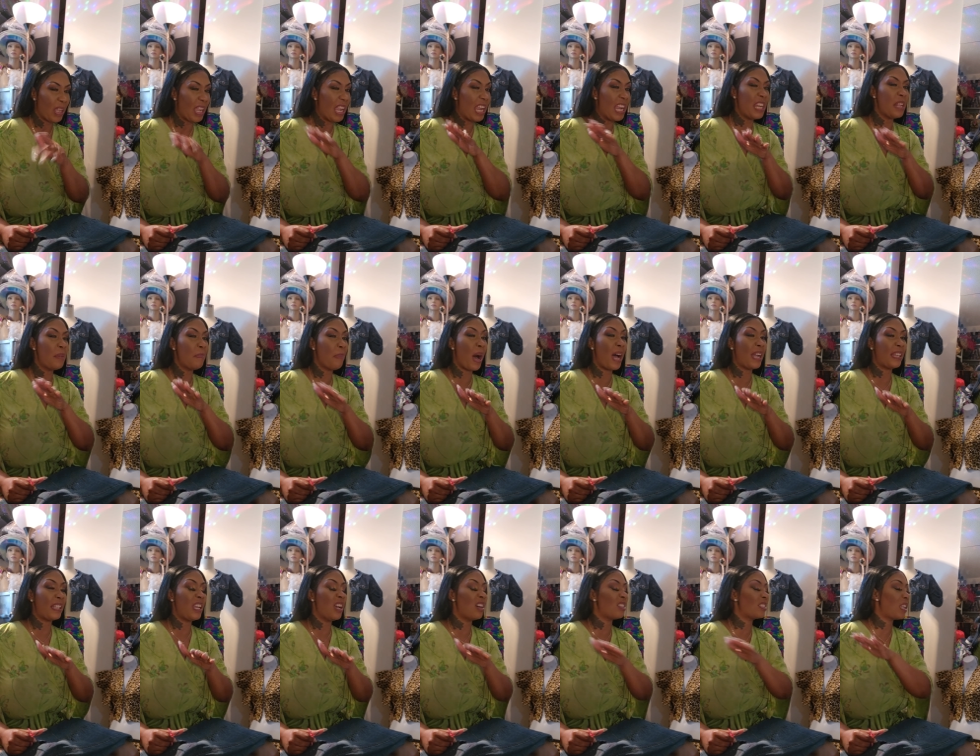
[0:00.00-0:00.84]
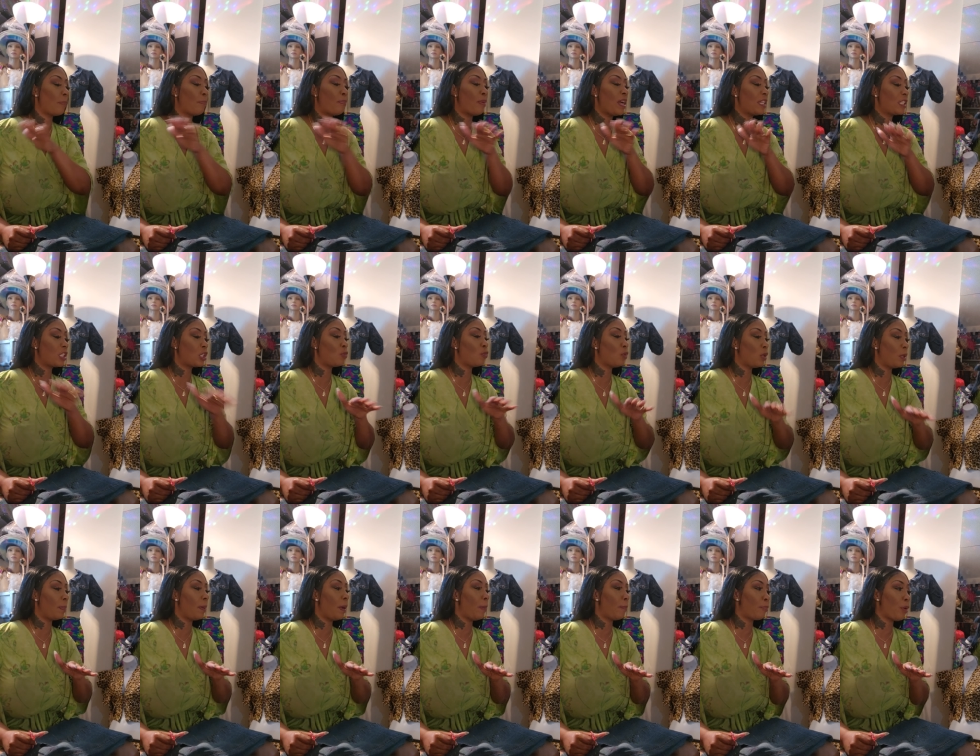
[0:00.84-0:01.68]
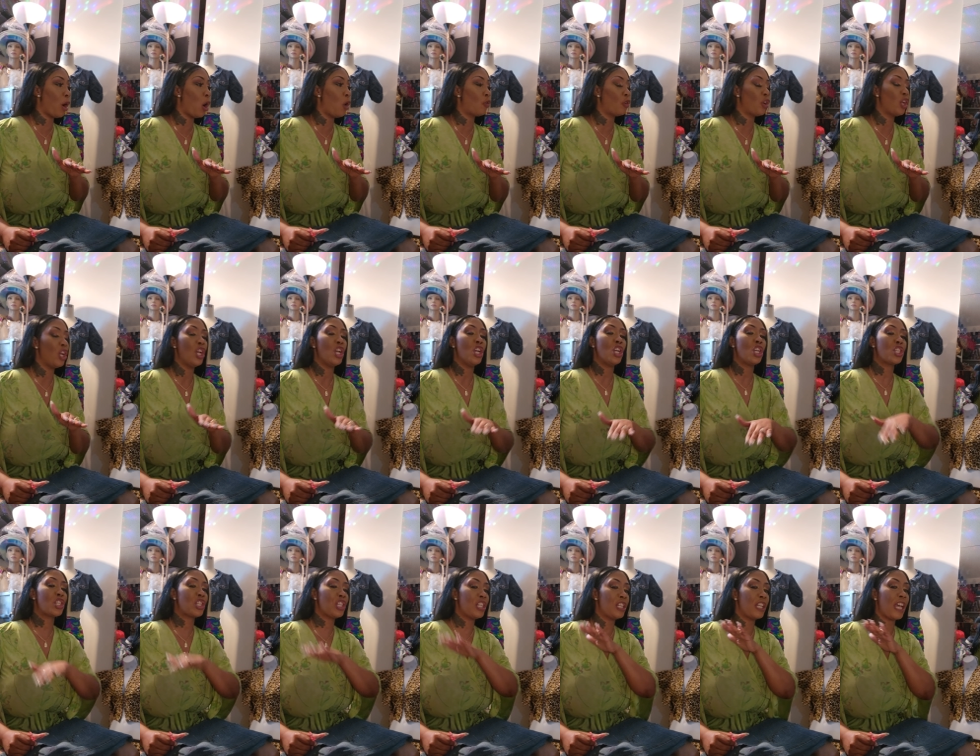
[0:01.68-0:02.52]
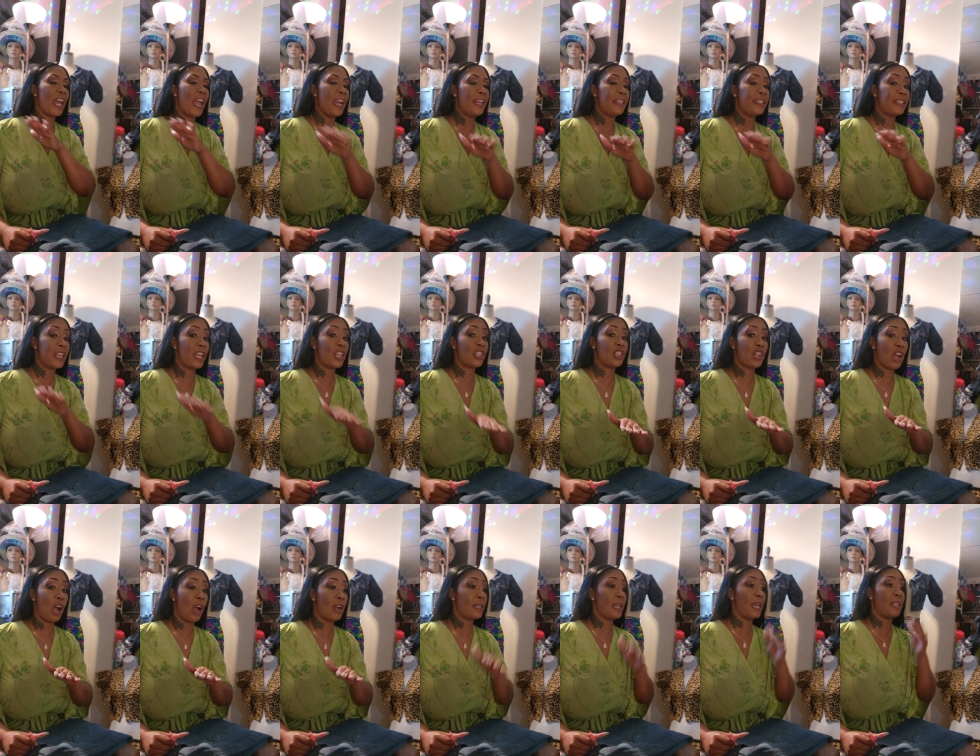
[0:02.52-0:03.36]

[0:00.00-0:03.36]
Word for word: Anybody else that bracelet would have been broke, she'd have ate that chart.